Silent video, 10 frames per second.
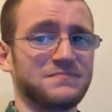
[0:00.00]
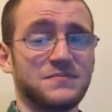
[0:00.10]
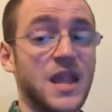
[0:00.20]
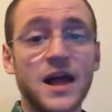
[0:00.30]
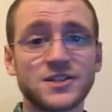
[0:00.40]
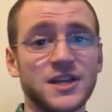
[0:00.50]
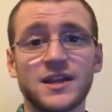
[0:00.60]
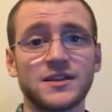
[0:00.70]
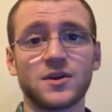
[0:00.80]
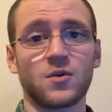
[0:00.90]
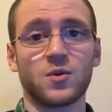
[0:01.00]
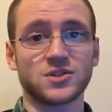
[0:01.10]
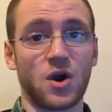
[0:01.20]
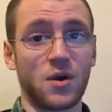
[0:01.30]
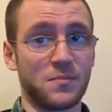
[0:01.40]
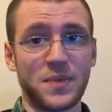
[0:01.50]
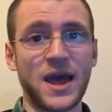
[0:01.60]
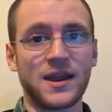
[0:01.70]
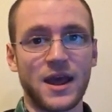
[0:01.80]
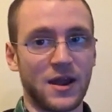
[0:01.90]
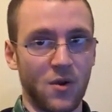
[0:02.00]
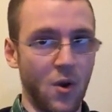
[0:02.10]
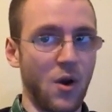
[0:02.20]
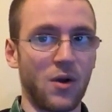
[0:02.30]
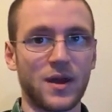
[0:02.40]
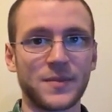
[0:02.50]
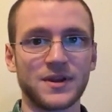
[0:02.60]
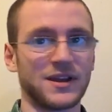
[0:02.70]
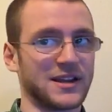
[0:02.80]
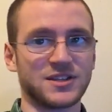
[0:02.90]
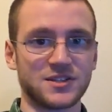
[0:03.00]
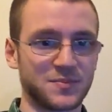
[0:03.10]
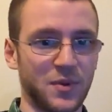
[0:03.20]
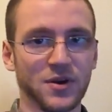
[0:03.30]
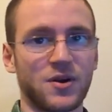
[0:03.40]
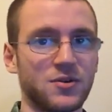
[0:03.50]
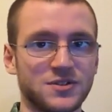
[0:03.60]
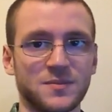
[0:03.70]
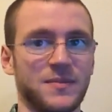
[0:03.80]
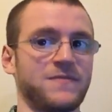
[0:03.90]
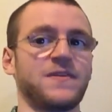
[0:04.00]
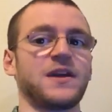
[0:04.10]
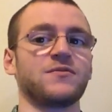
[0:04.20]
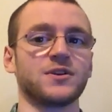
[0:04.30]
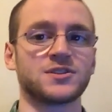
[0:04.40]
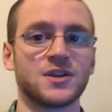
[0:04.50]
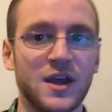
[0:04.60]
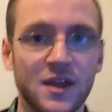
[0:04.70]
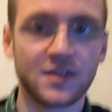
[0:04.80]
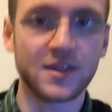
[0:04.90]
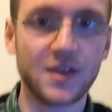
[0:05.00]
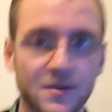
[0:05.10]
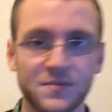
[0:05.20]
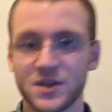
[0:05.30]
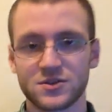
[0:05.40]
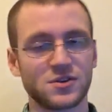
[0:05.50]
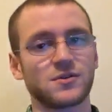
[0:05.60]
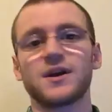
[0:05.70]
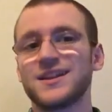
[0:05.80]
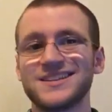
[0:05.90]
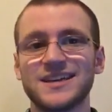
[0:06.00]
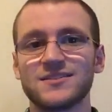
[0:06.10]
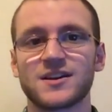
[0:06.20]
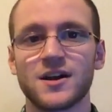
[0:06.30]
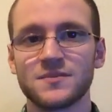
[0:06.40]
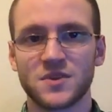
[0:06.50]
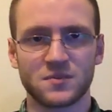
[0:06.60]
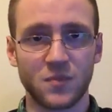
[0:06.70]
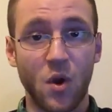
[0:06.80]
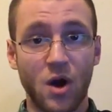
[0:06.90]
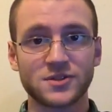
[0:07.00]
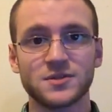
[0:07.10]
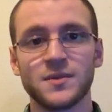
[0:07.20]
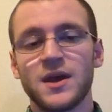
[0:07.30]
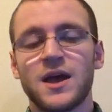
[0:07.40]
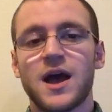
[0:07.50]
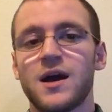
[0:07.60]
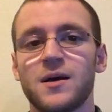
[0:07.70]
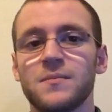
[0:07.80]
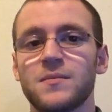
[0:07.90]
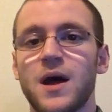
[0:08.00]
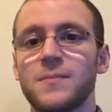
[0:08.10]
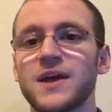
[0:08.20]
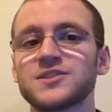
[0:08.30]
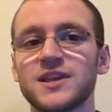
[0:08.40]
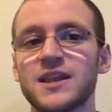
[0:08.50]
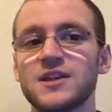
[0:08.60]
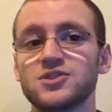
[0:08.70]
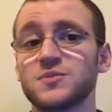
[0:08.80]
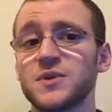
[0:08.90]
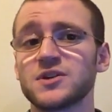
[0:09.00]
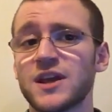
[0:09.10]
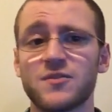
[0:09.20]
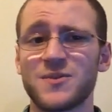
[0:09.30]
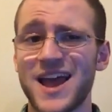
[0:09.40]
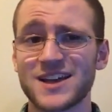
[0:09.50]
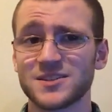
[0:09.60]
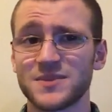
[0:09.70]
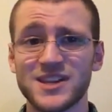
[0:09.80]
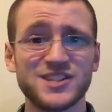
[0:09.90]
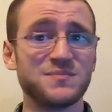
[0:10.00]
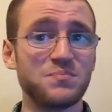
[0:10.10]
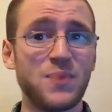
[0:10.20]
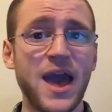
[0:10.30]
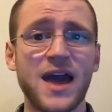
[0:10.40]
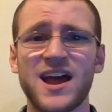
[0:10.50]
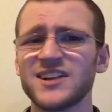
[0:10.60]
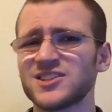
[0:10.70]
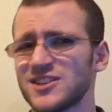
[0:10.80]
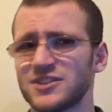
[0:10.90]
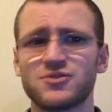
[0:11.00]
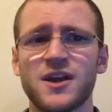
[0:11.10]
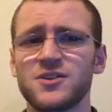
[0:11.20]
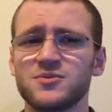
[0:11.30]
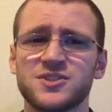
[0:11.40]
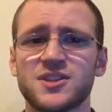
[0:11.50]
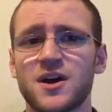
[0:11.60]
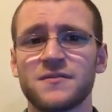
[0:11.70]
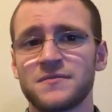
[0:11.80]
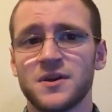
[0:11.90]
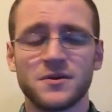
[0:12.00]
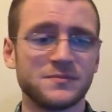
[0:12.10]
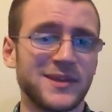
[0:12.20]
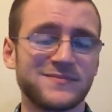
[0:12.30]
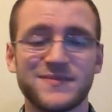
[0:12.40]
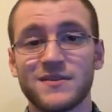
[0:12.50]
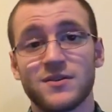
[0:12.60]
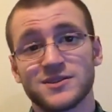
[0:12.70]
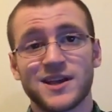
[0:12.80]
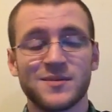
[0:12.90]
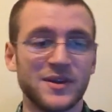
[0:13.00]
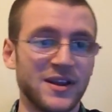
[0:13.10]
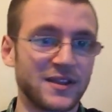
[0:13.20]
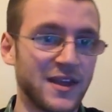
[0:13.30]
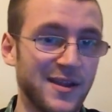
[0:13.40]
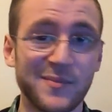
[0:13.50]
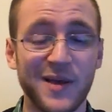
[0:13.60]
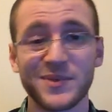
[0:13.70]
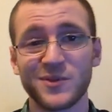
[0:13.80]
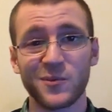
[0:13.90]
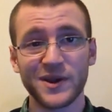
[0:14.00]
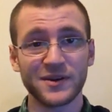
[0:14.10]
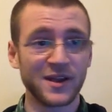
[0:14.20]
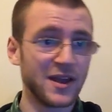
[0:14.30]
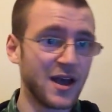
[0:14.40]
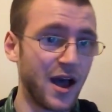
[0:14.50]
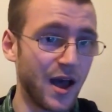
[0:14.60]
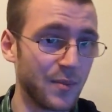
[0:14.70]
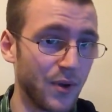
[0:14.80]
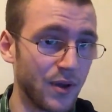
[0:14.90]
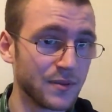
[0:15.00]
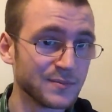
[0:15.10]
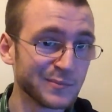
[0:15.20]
Not saying that the other ones are bad at all. I mean, like I said, Spyderco is some of my favorites. The Endura and the Delica, they're awesome. I'm not saying that just because everyone has something, it's bad. I just like trying new stuff. I've always kind of been like that. I've been the weird oddball.